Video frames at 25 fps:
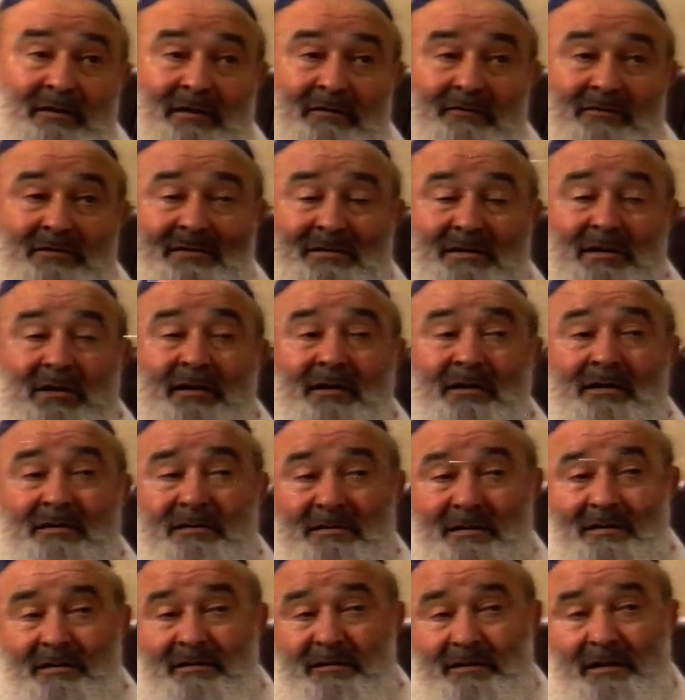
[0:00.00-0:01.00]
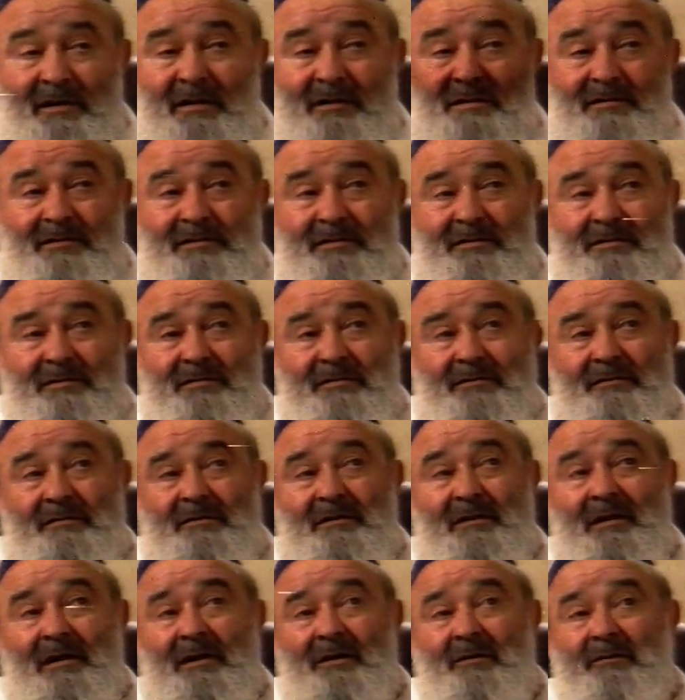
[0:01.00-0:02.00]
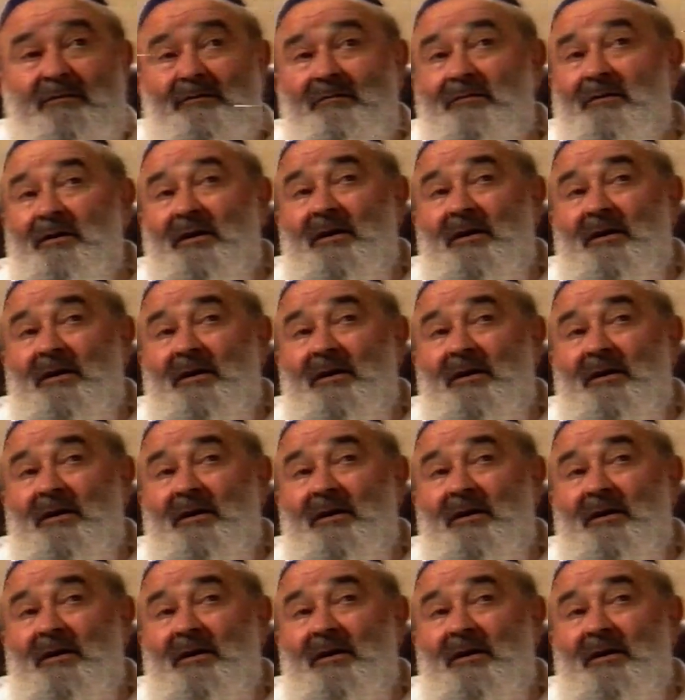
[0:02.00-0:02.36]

would say, he said, yes, now